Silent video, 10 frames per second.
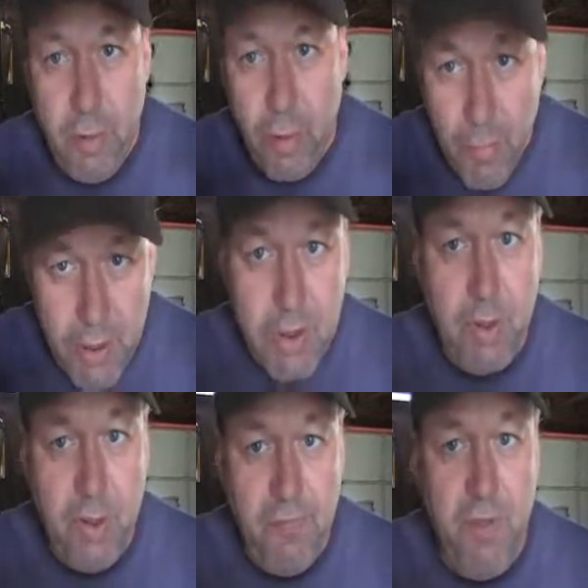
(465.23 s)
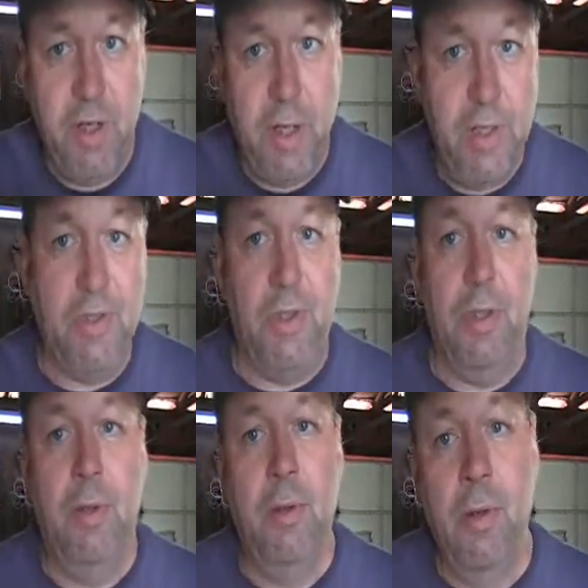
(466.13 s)
and make sure they fit nicely.
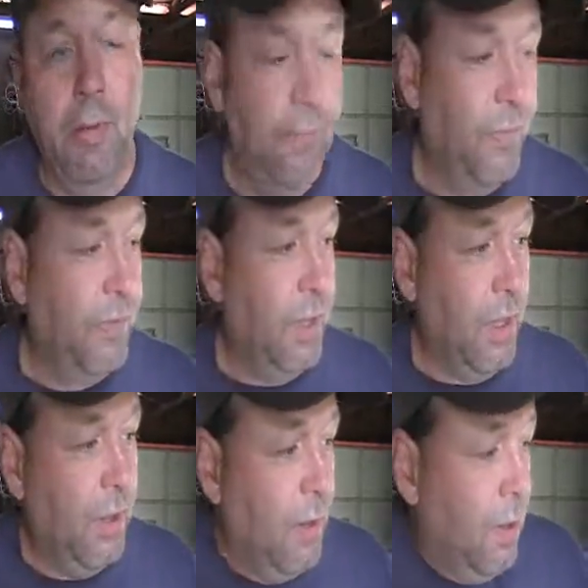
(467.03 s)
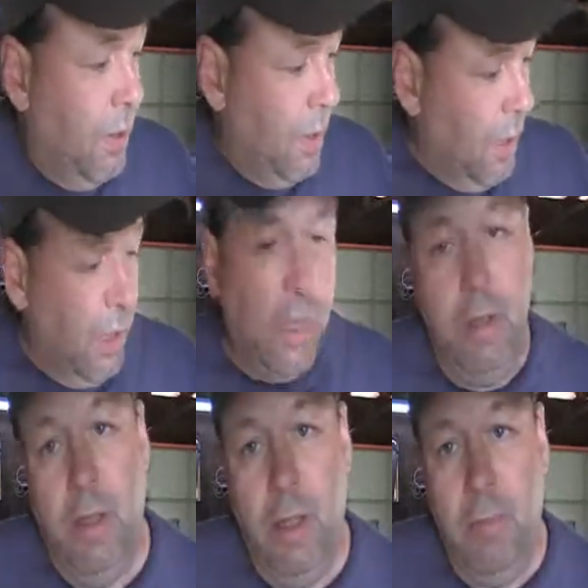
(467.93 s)
Okay? And